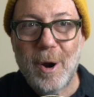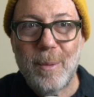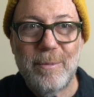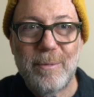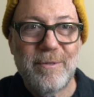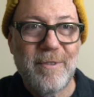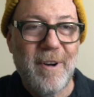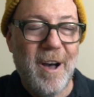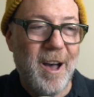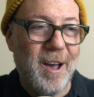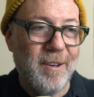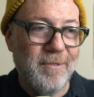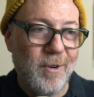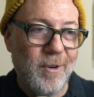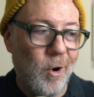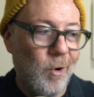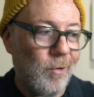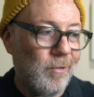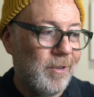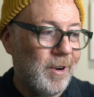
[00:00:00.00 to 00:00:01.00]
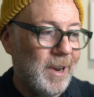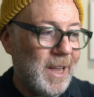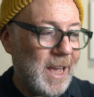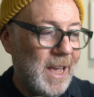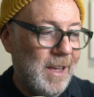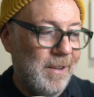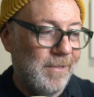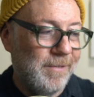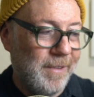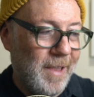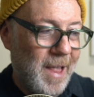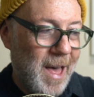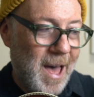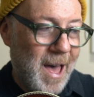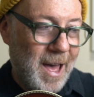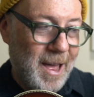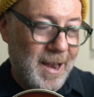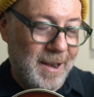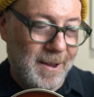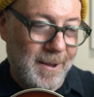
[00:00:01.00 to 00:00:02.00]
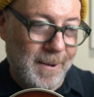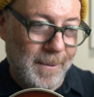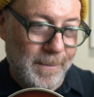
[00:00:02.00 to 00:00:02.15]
5 over E flat,